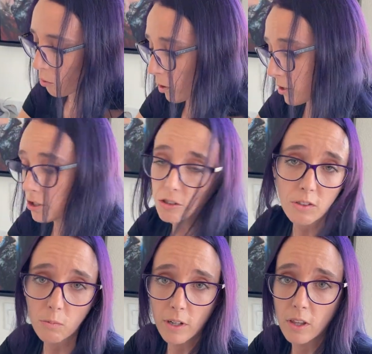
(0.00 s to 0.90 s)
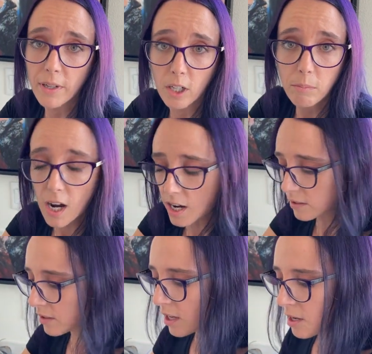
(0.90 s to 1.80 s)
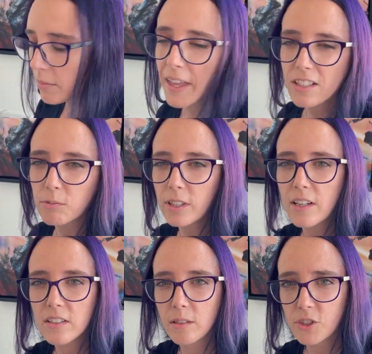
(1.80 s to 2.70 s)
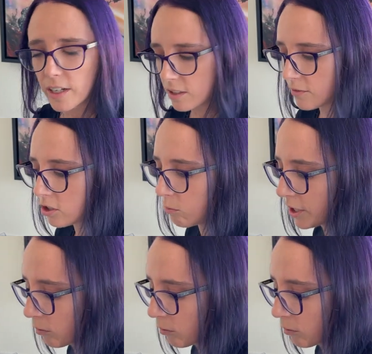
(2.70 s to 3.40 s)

or to use one of the bigger pots. But that's really subjective to what